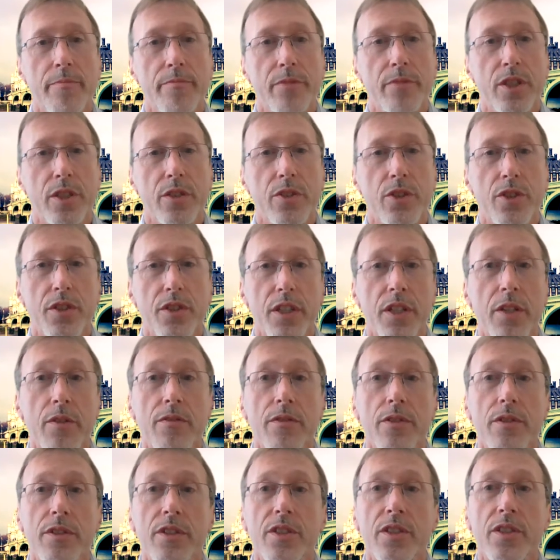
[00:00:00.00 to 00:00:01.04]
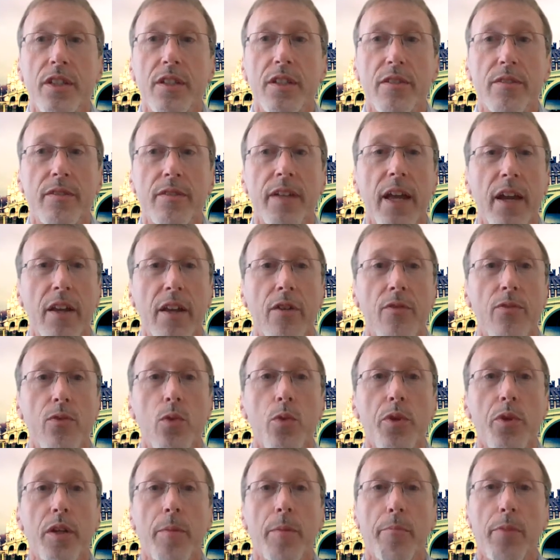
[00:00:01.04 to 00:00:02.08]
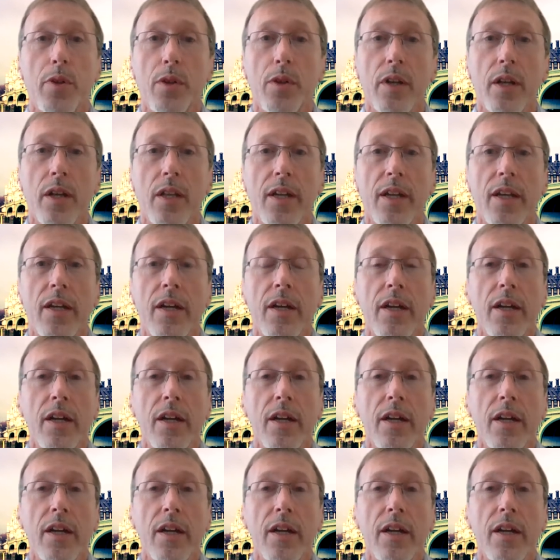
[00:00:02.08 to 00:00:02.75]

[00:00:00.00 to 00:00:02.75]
such as the University of California, Berkeley,